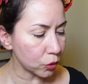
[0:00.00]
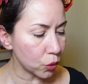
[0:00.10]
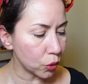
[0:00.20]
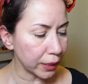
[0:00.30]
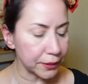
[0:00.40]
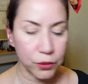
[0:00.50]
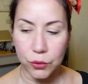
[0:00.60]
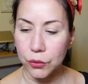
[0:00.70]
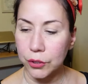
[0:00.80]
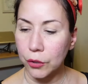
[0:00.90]
cool and
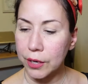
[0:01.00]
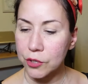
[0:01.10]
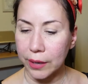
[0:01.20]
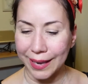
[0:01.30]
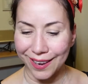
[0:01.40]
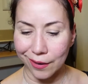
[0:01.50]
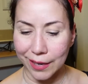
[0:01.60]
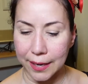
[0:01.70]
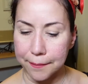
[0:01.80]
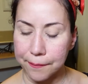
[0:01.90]
soothe your under eye
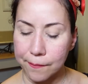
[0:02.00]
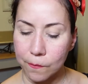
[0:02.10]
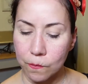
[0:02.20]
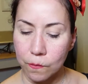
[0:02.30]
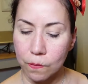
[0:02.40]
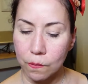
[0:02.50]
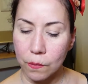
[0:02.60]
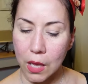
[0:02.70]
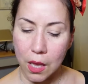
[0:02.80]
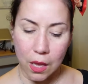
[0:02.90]
area.
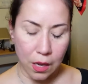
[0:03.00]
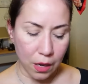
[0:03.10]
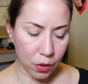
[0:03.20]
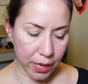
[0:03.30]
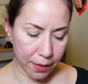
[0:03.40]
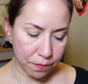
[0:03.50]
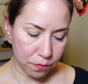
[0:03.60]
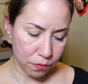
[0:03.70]
Okay.